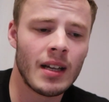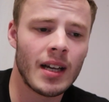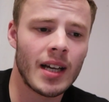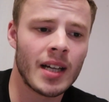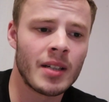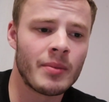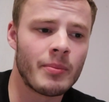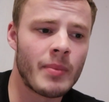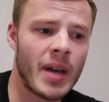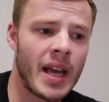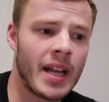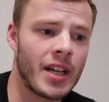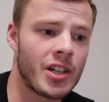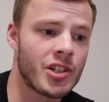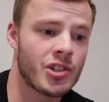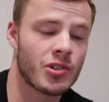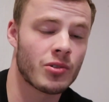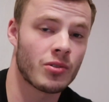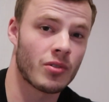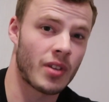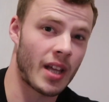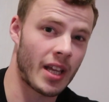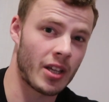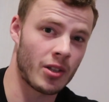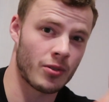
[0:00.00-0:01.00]
and make
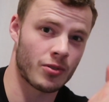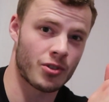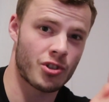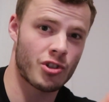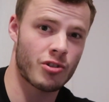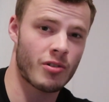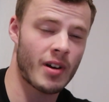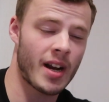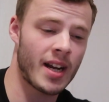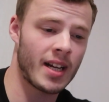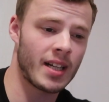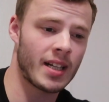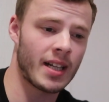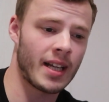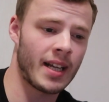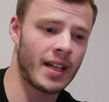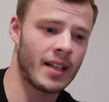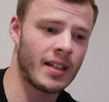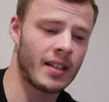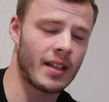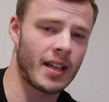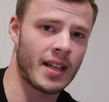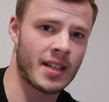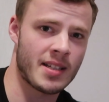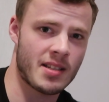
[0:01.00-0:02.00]
sure that your
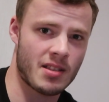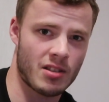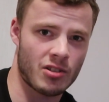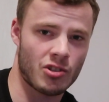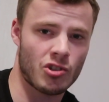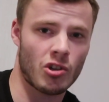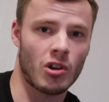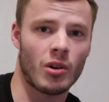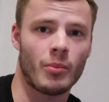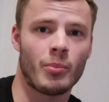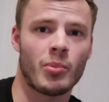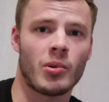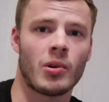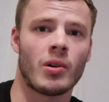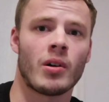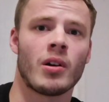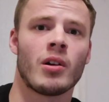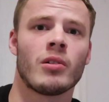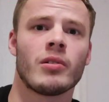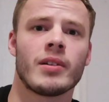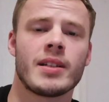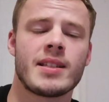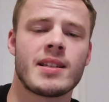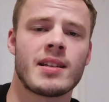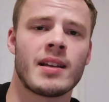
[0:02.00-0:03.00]
training is the top
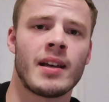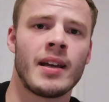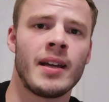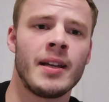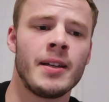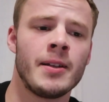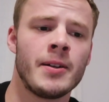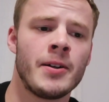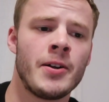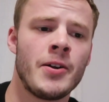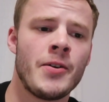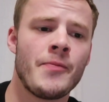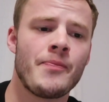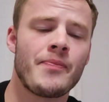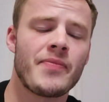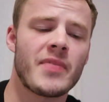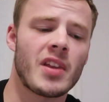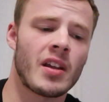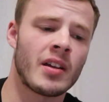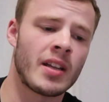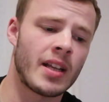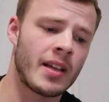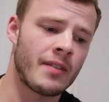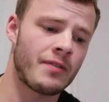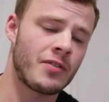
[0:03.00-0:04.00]
priority.
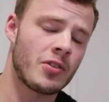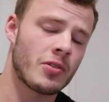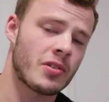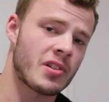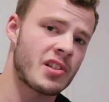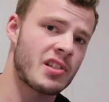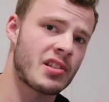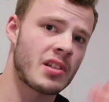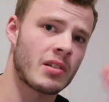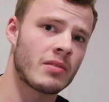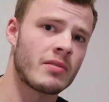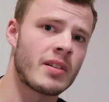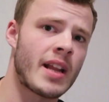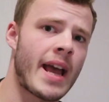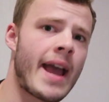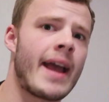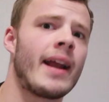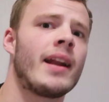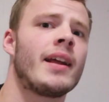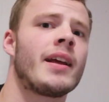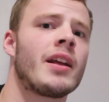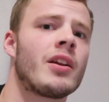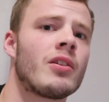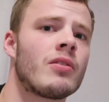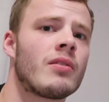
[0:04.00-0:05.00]
And if you're still
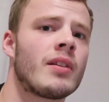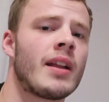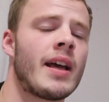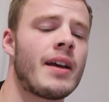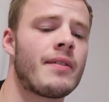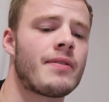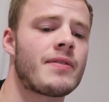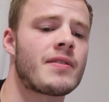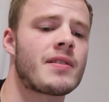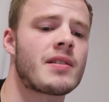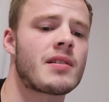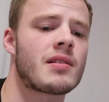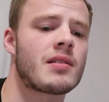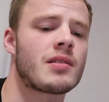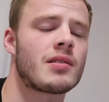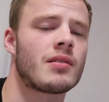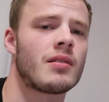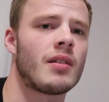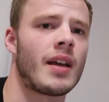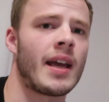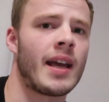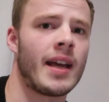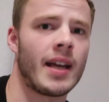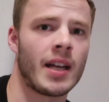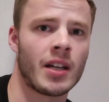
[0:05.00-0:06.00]
nailing your lifts,
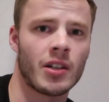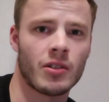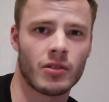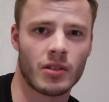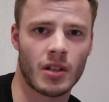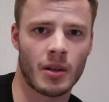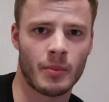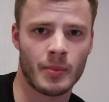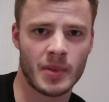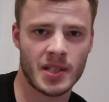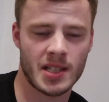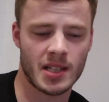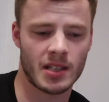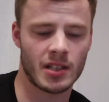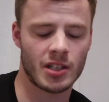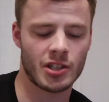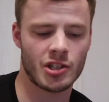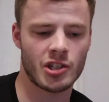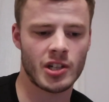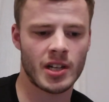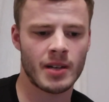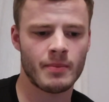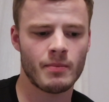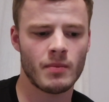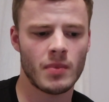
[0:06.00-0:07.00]
hitting your numbers in the
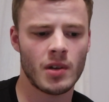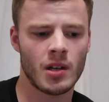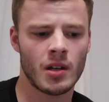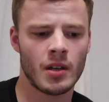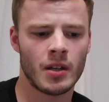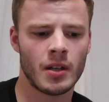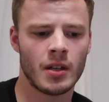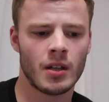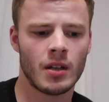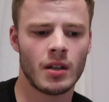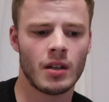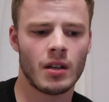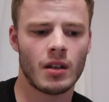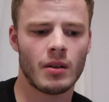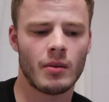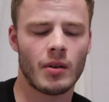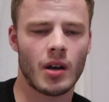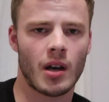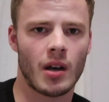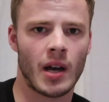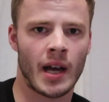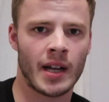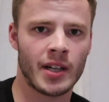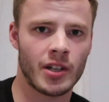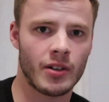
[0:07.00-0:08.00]
gym,
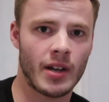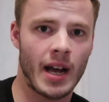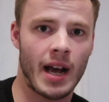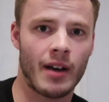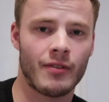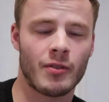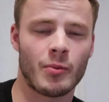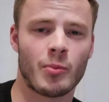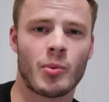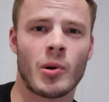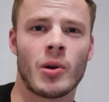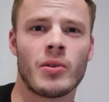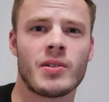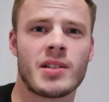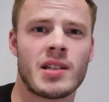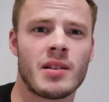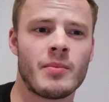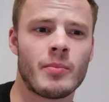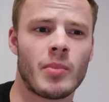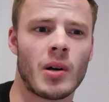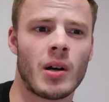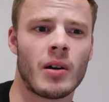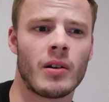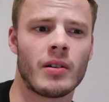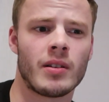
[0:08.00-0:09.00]
and you have a
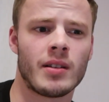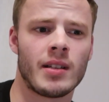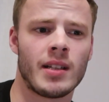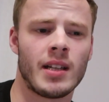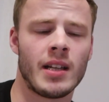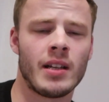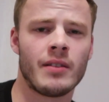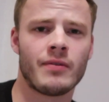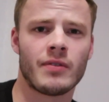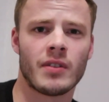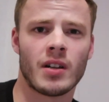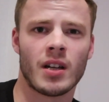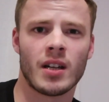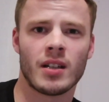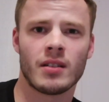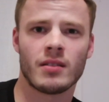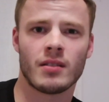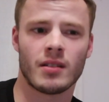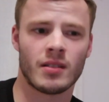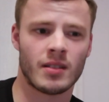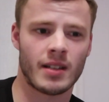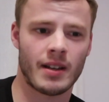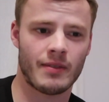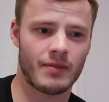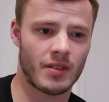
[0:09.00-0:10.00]
protein bar in the
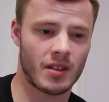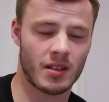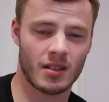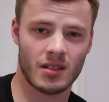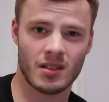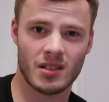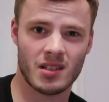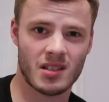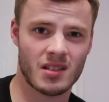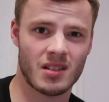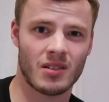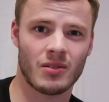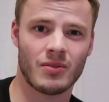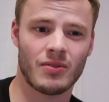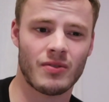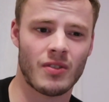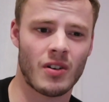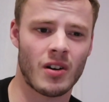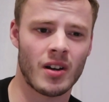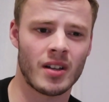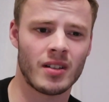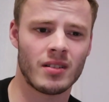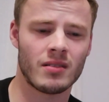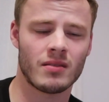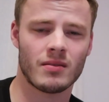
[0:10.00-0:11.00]
evening and everything is still
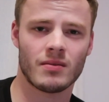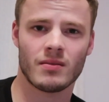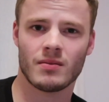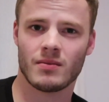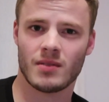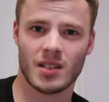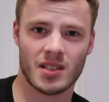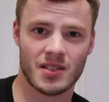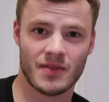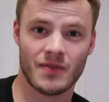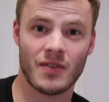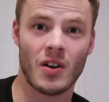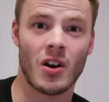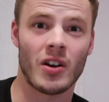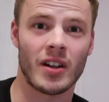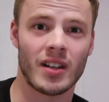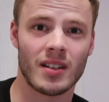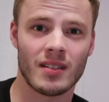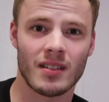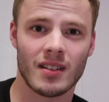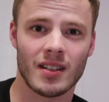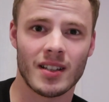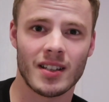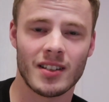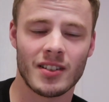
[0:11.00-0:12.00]
fine, that's
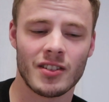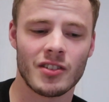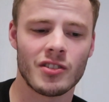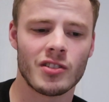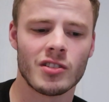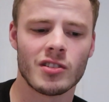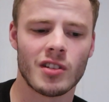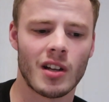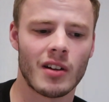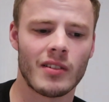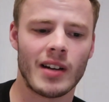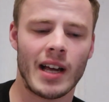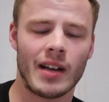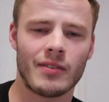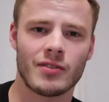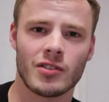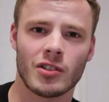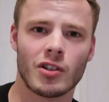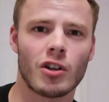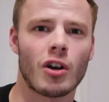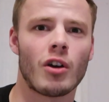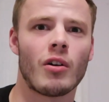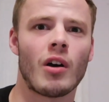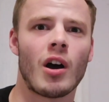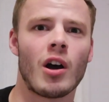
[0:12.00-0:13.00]
fine. Like, you don't have to
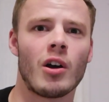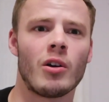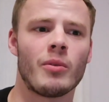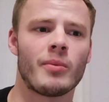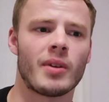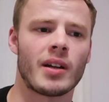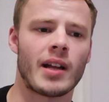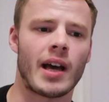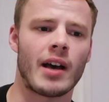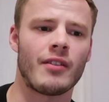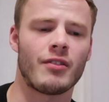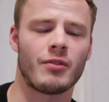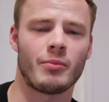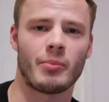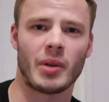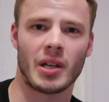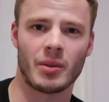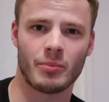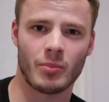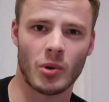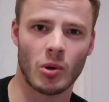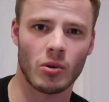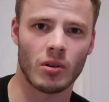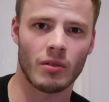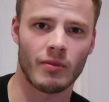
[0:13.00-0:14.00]
go home and have a
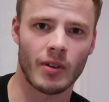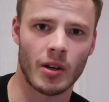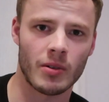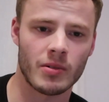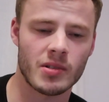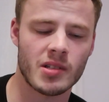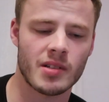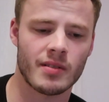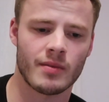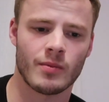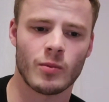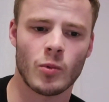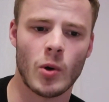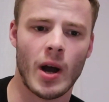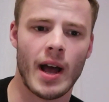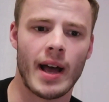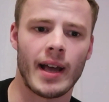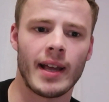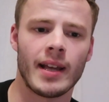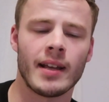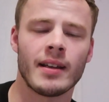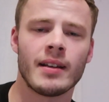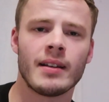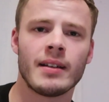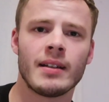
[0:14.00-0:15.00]
big bowl of oats and
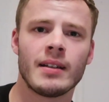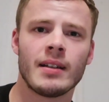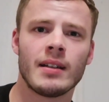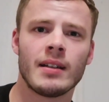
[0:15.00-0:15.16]
whey